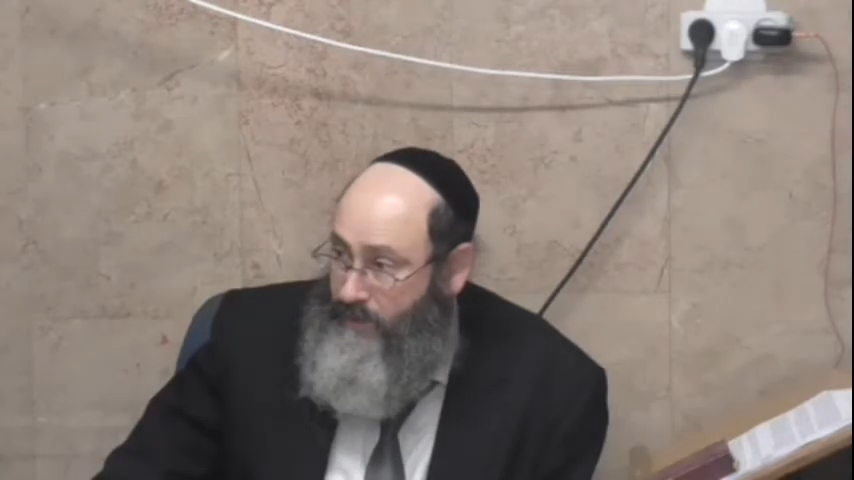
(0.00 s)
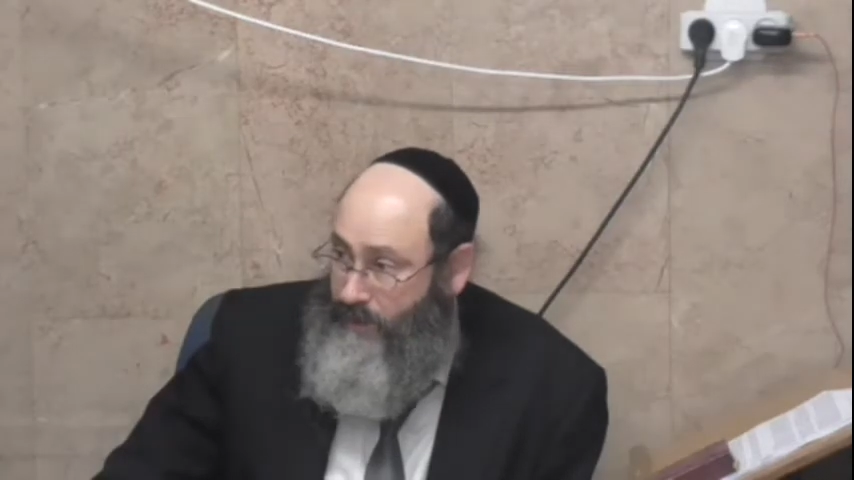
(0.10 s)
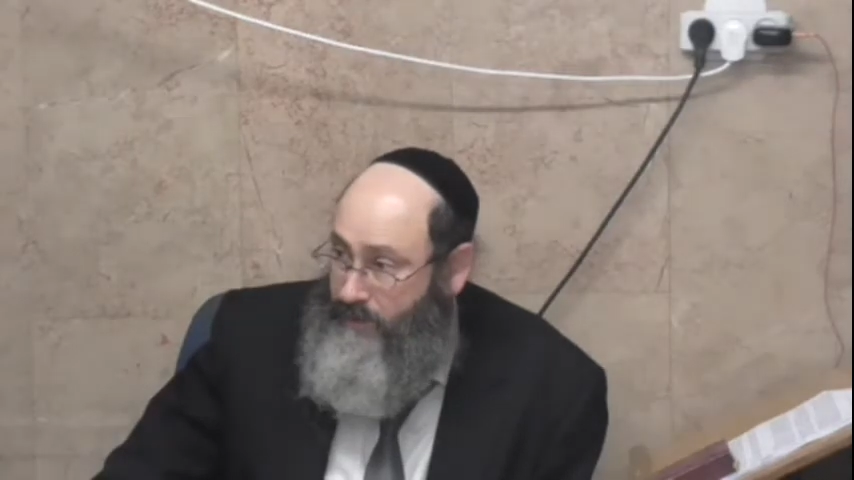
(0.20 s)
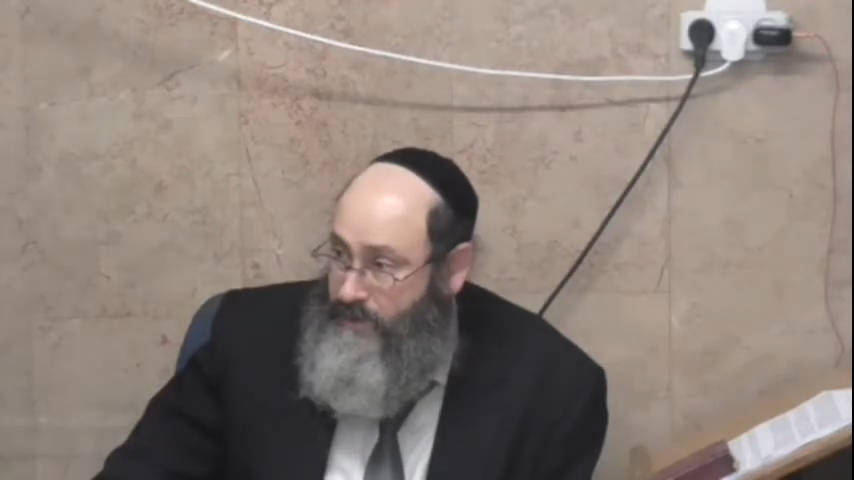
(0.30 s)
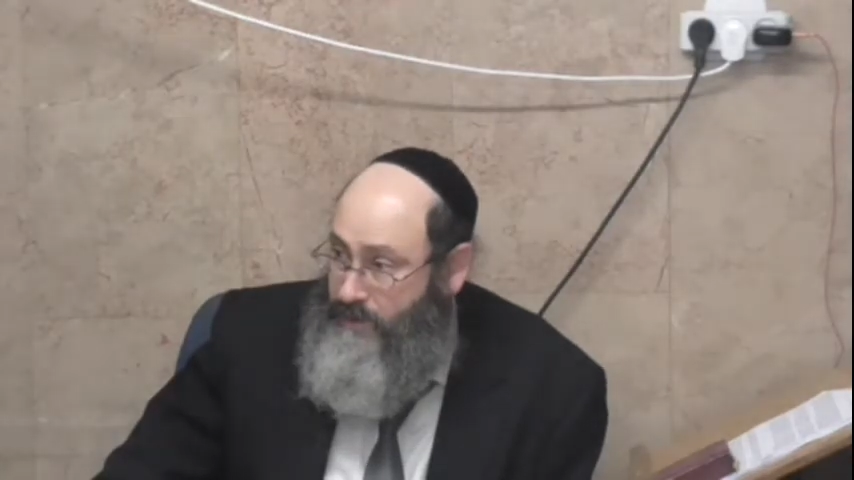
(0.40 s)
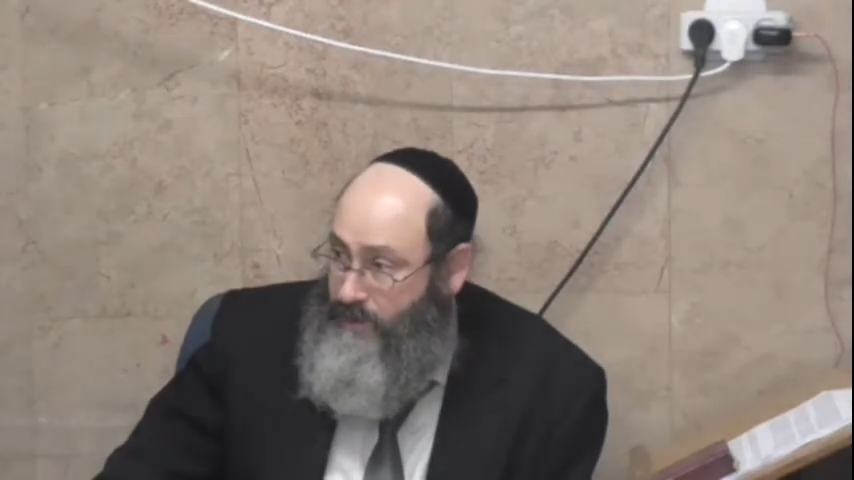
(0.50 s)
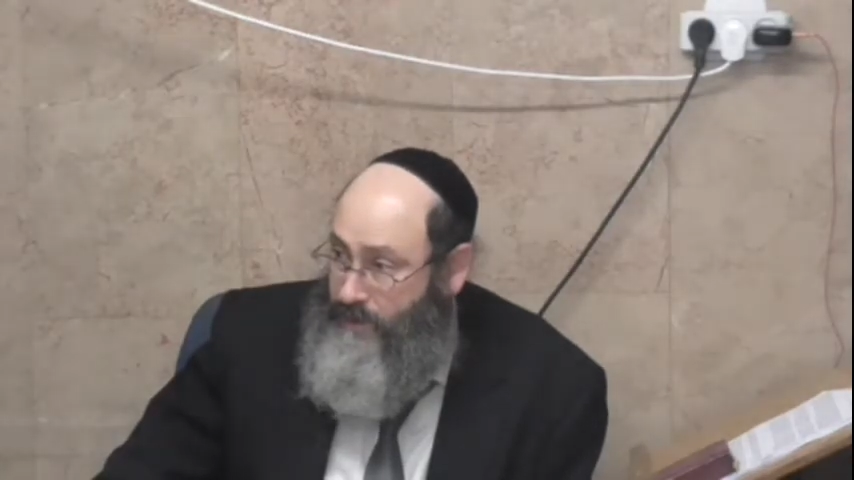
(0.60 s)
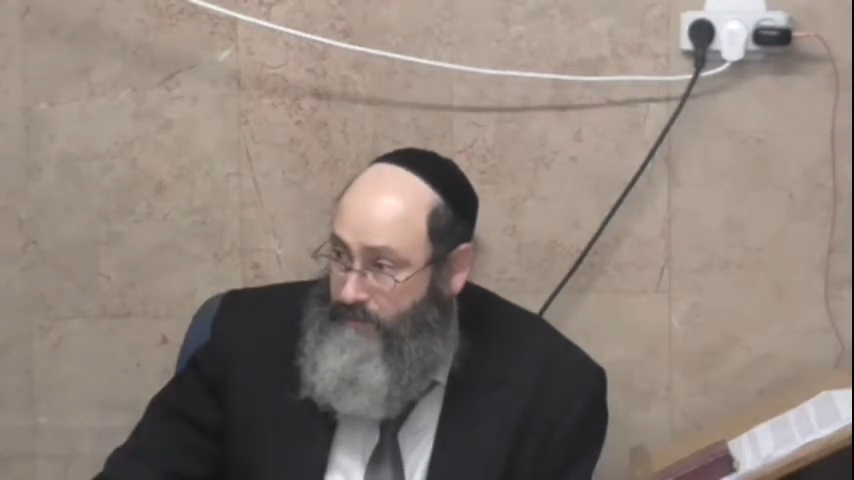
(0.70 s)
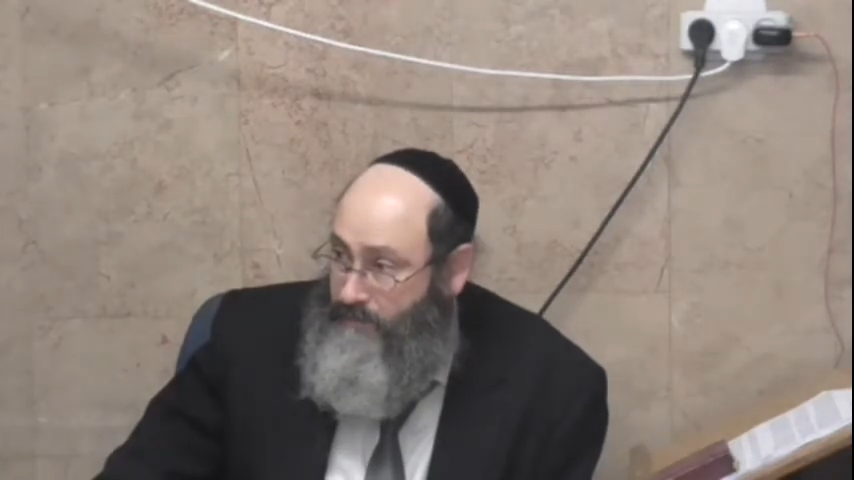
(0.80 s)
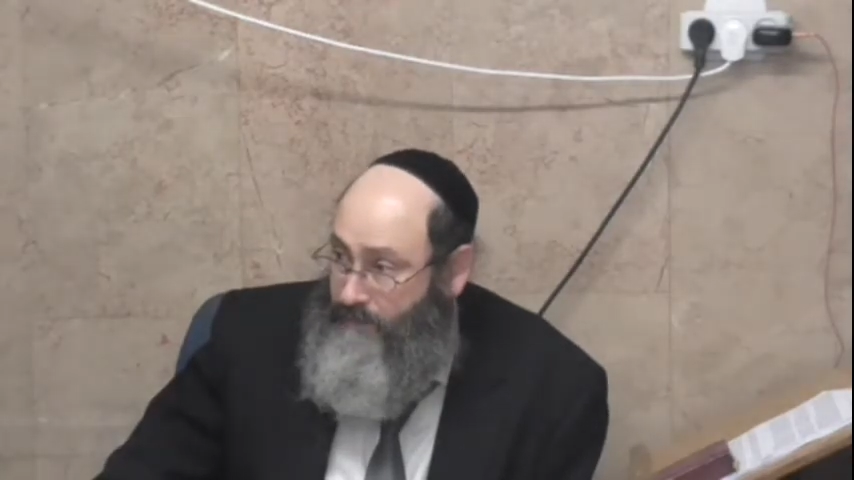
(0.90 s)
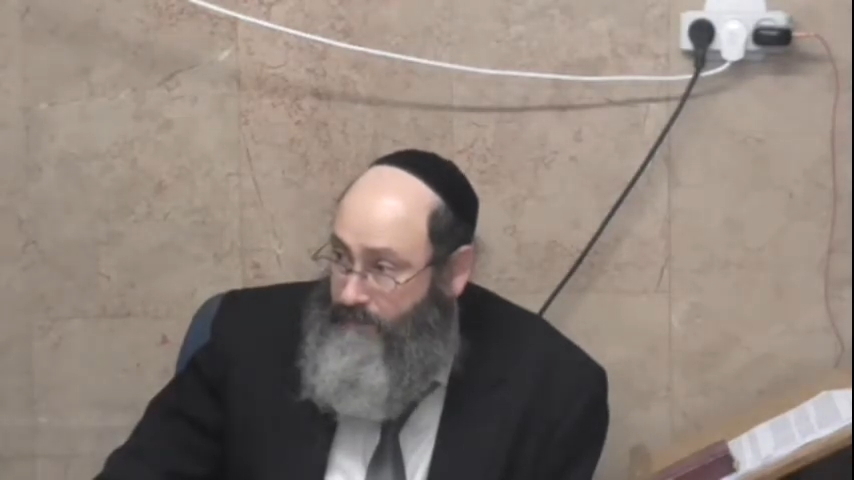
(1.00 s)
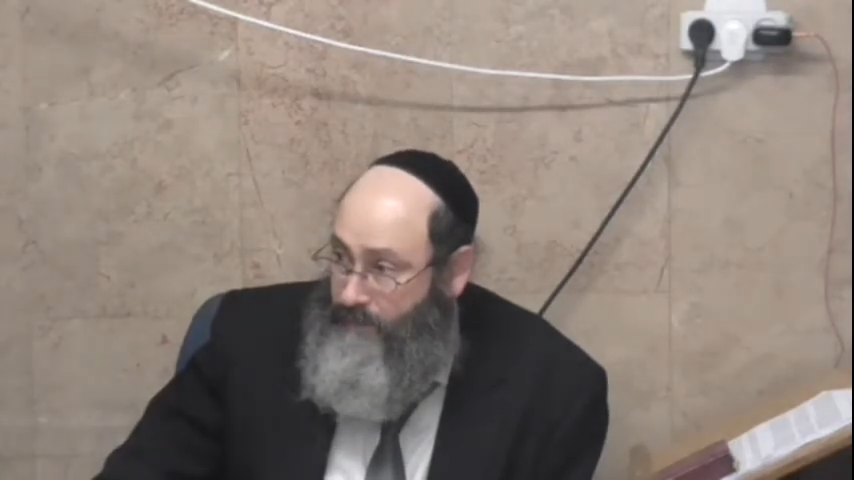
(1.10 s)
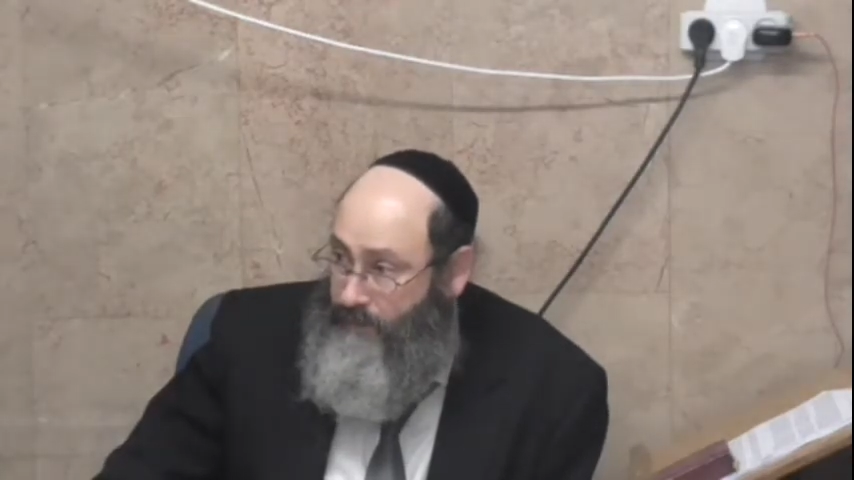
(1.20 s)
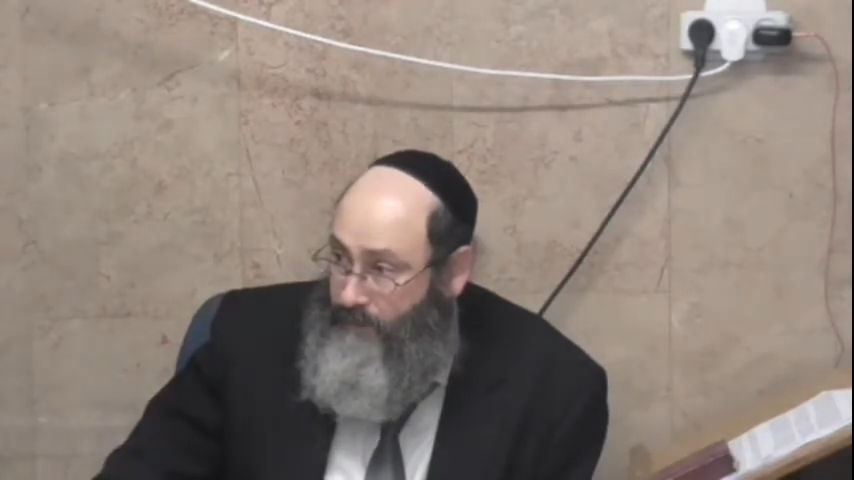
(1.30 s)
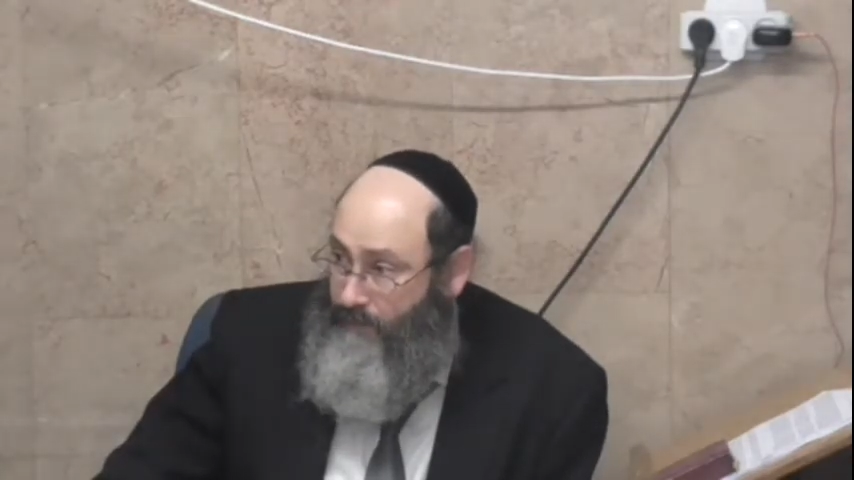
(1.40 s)
not to steal.
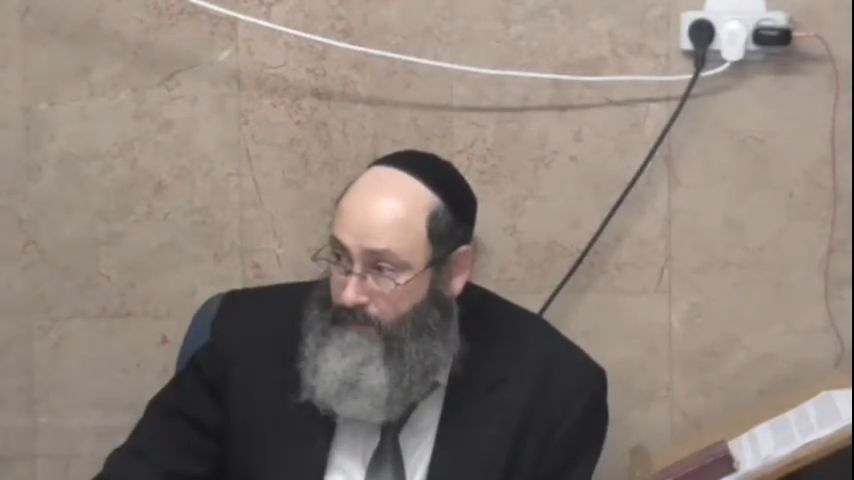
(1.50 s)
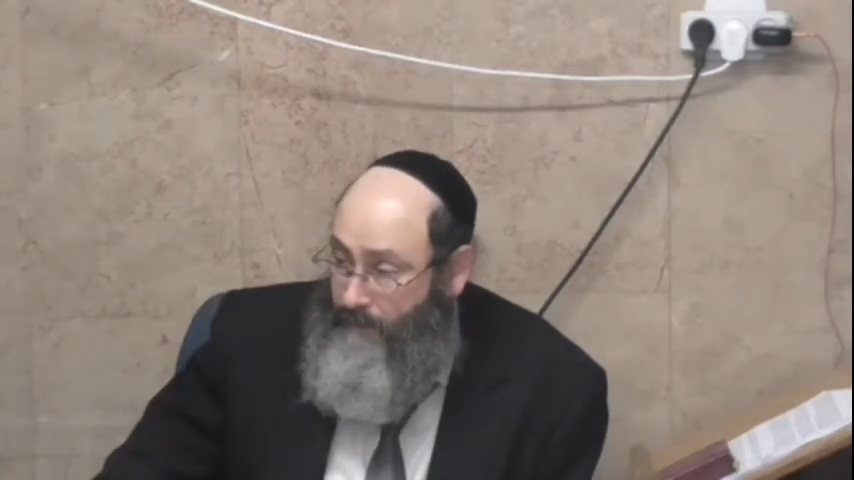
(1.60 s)
Right?